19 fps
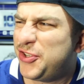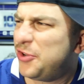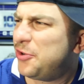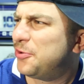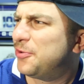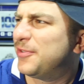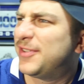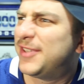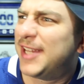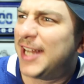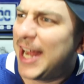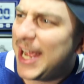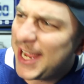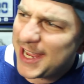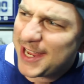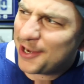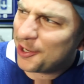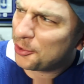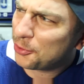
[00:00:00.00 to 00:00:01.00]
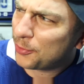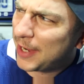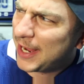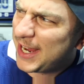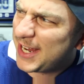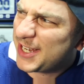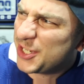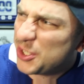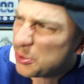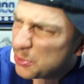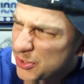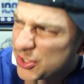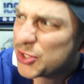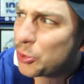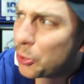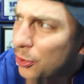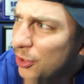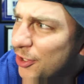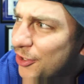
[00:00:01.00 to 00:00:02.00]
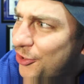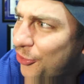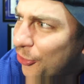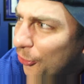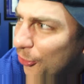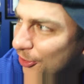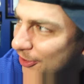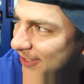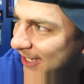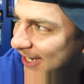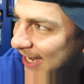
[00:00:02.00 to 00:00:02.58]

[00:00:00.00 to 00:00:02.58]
Dude, did I hear right? You scored a goal